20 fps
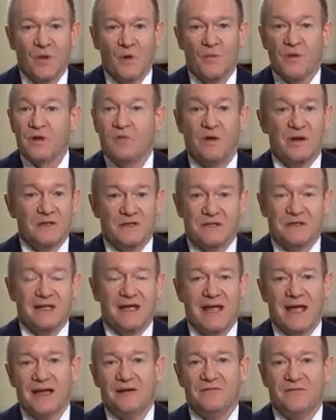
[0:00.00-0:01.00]
We
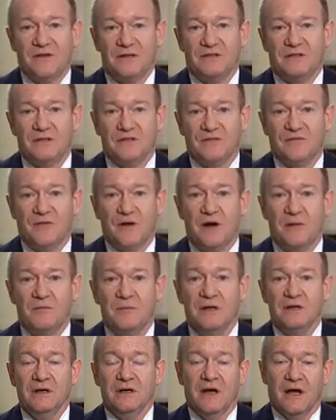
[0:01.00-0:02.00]
recently had visits
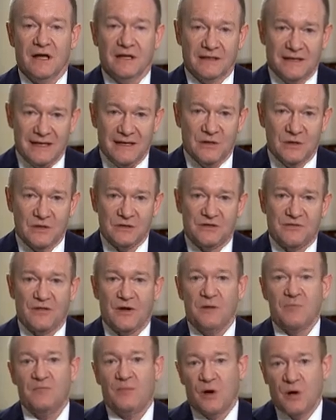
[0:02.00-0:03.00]
from leaders
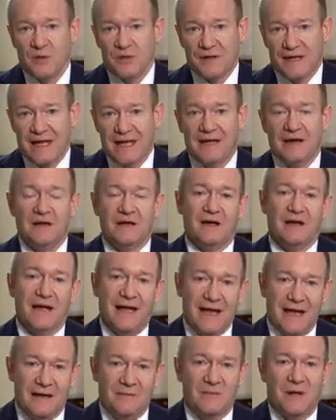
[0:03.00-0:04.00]
from both Canada
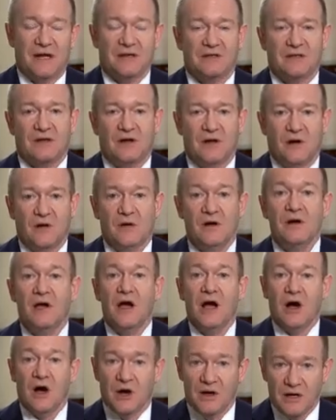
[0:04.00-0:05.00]
and Mexico,
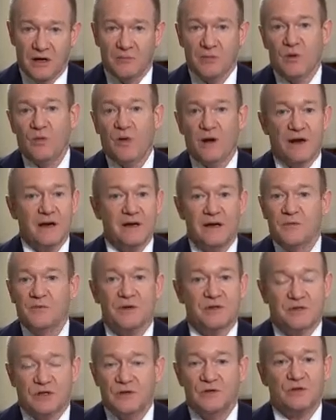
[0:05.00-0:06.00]
our #1 and
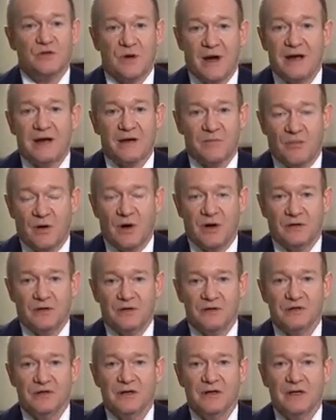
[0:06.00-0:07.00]
#2 trading
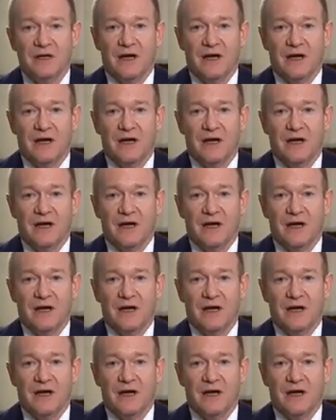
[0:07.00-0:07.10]
partners.